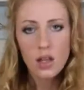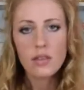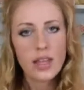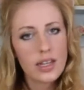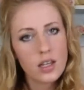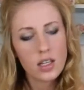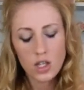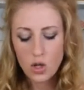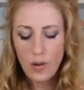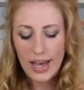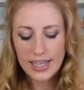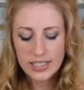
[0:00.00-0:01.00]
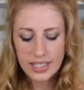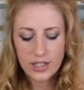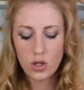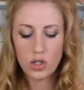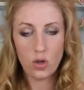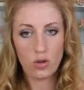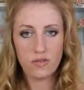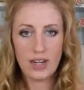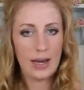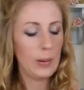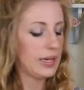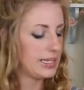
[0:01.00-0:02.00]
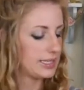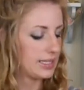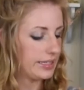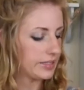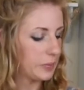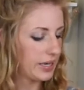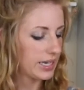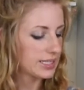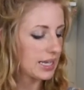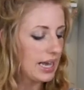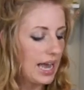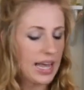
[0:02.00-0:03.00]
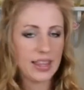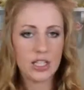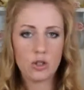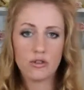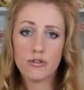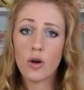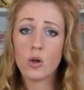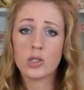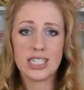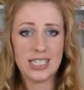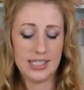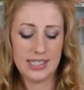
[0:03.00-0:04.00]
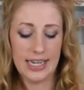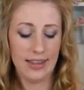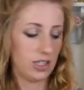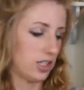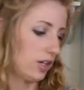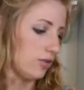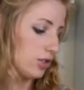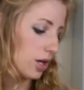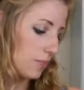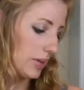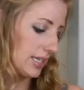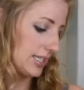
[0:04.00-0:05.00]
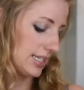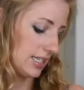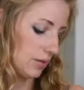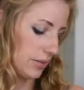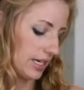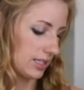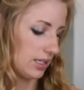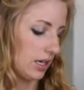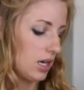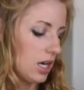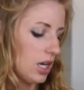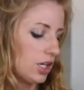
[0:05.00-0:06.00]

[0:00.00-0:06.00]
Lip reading: Then you add in your flour into this mix and then you fold it in together, so don't mix it in the mixer.